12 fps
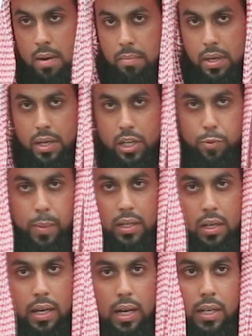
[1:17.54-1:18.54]
My dear
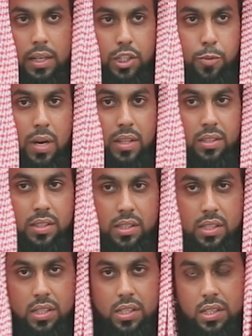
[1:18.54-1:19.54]
respected elders, brothers and
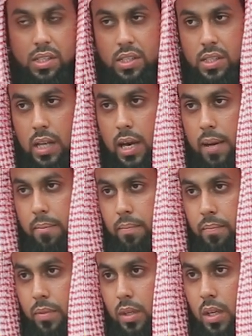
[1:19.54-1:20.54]
sisters in Islam,
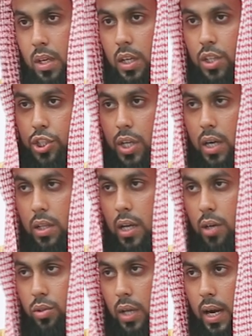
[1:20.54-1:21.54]

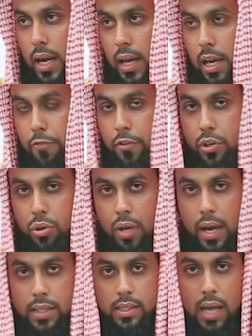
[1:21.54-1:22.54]
inshallah ta'ala for
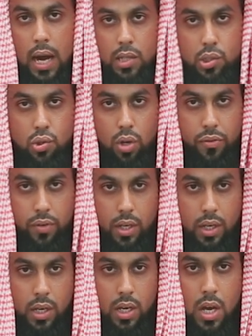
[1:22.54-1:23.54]
tonight's heart
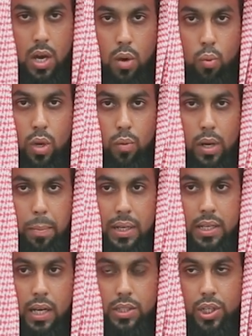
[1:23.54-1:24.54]
softener, we will be
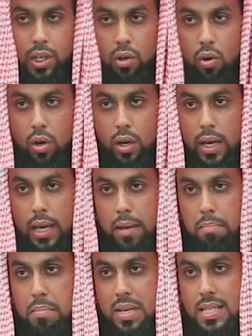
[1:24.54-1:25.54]
touching on a
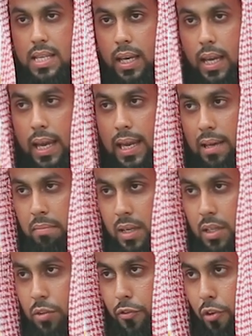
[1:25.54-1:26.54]
missing
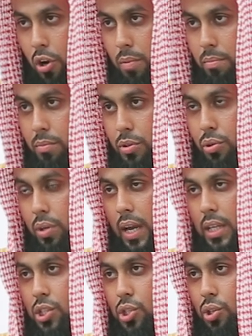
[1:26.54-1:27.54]
element from
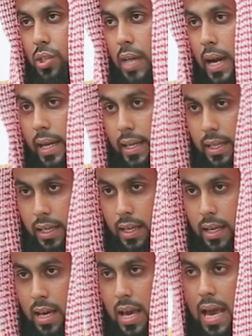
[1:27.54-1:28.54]
today's society.
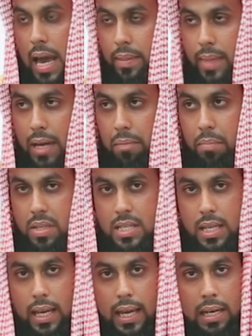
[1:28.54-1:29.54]
And that
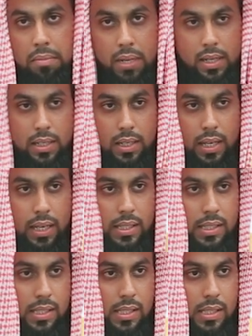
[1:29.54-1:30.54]
missing element
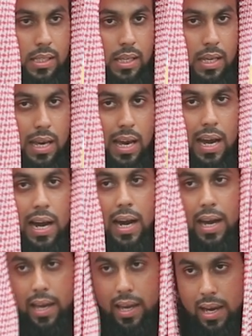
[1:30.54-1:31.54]
is
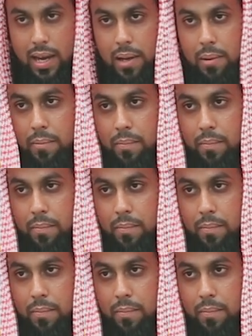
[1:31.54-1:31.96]
haya,